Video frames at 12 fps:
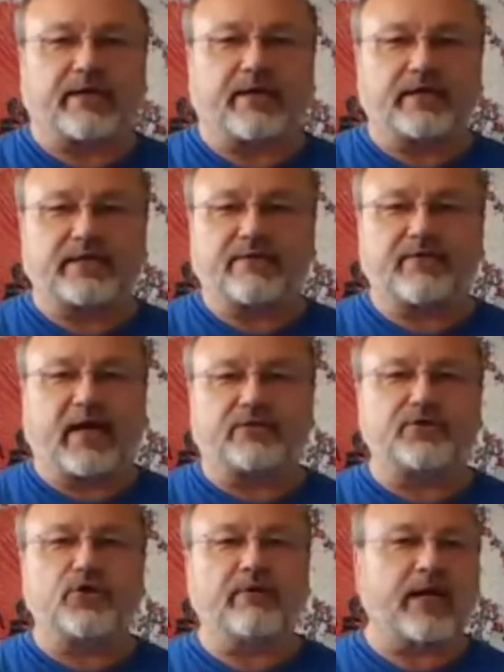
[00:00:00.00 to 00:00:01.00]
they've got
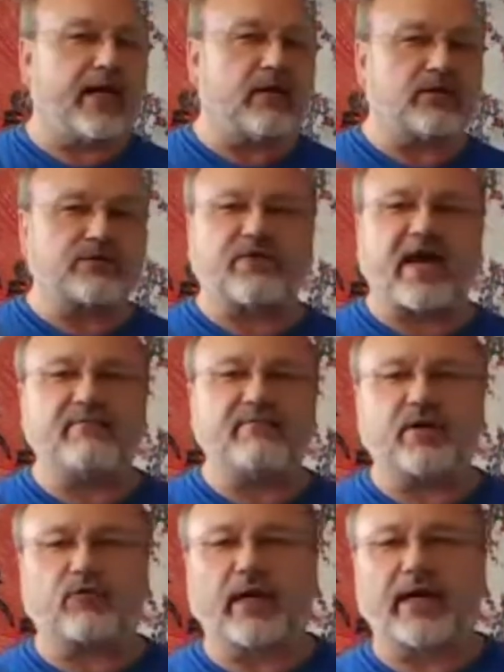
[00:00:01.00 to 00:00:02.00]
2-minute rounds,
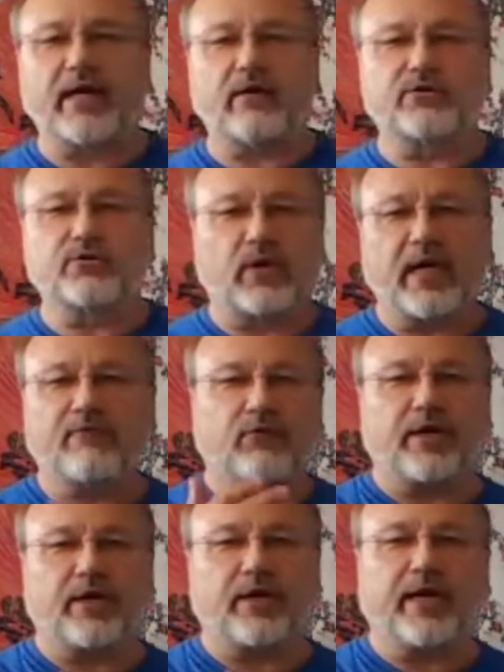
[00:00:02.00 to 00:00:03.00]
5-minute rounds, whatever.